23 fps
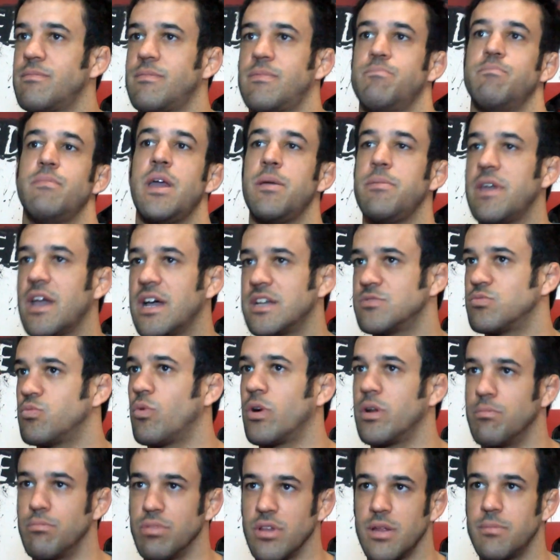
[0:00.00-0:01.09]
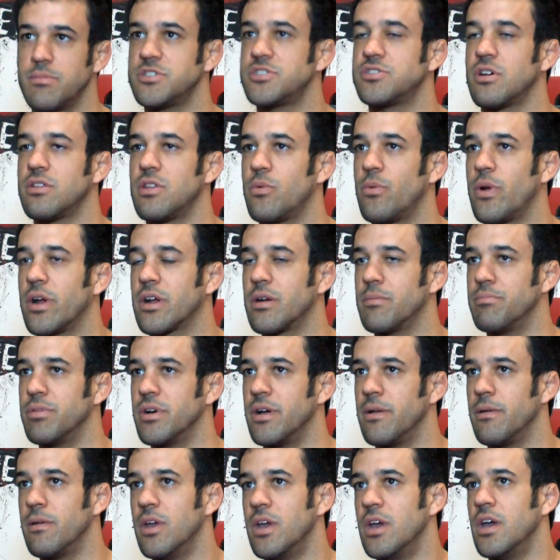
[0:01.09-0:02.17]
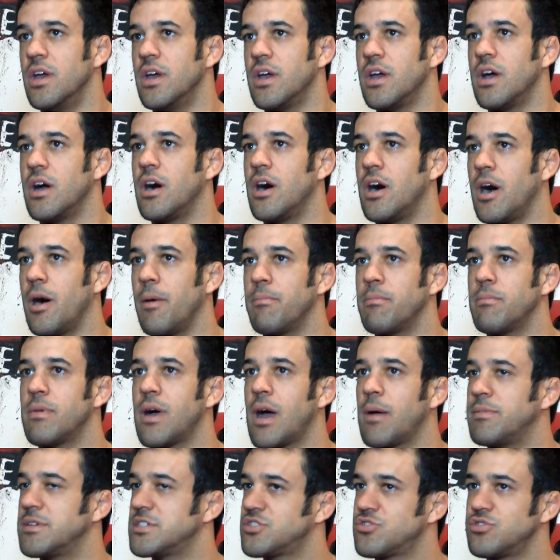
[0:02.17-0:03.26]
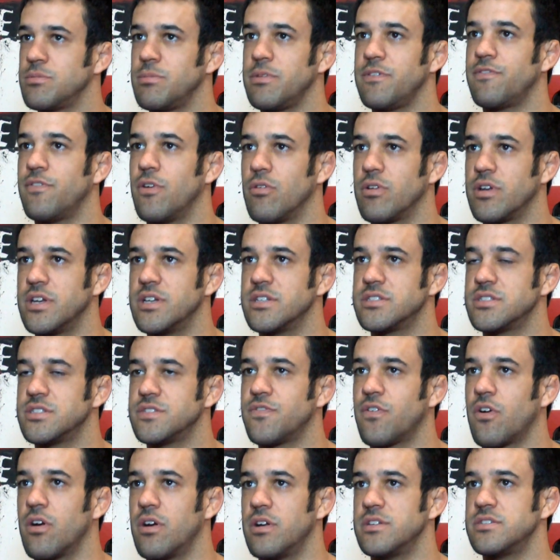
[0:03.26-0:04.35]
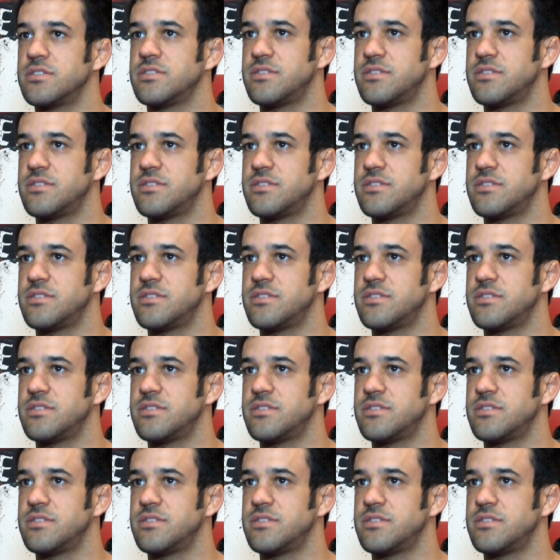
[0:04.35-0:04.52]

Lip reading: maybe has 1 blemish on their record, but I'm extremely focused as far as